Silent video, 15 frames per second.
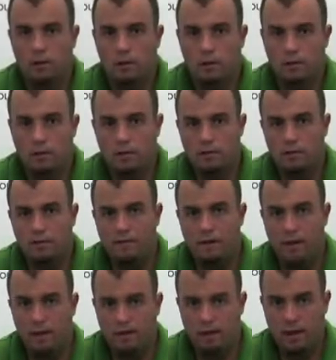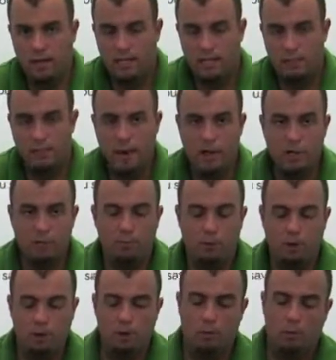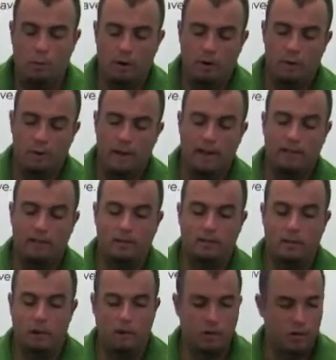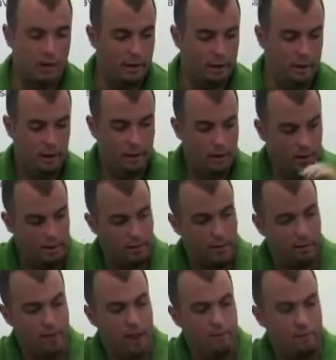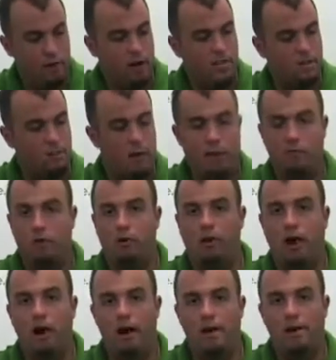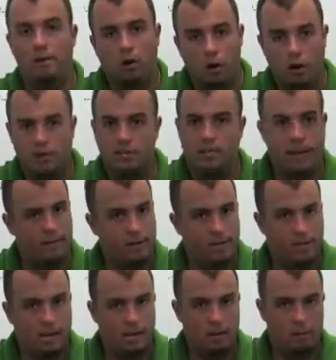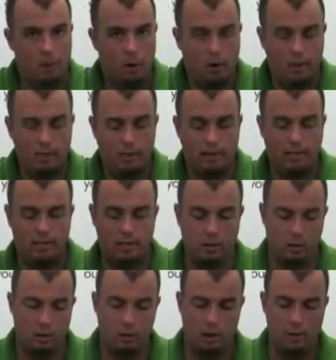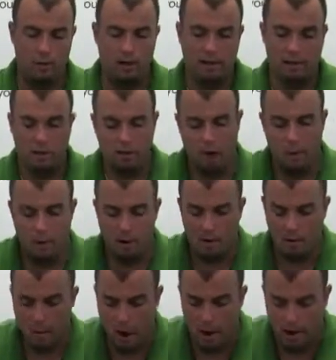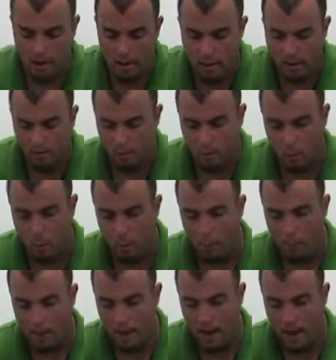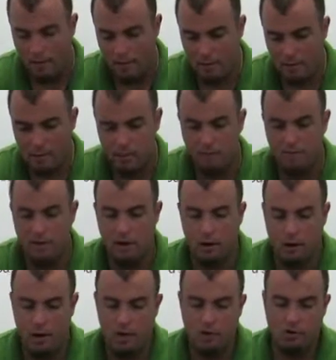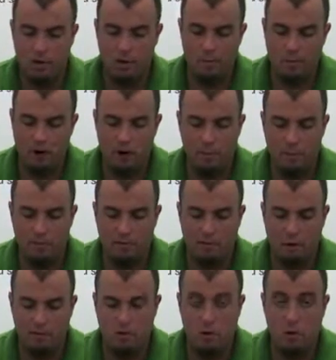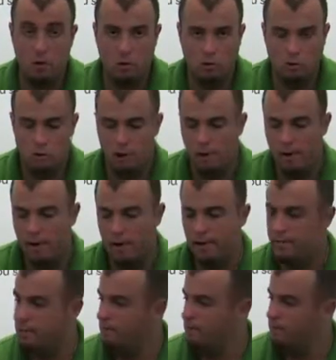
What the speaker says: So for the final test of the Magic Bullet, what we're going to make is a milkshake. Now they have a recipe in their guide called 7-second milkshakes. We're going to make the strawberry variety. What we already have in there is some vanilla ice cream and a couple frozen whole strawberries.